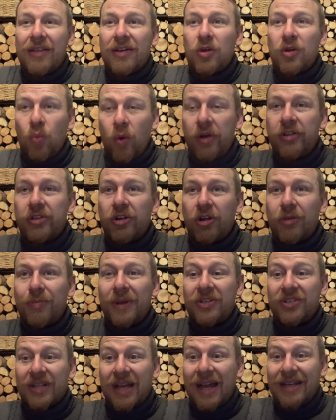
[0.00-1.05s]
one of the
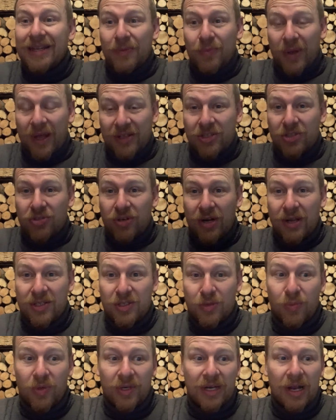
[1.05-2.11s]
documentaries I did, we had to dress
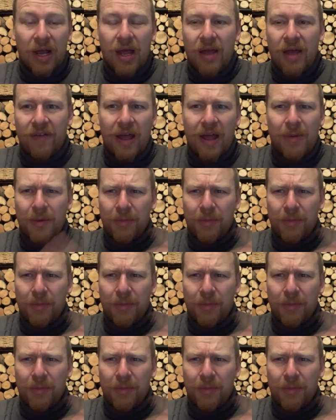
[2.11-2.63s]
someone in half armour.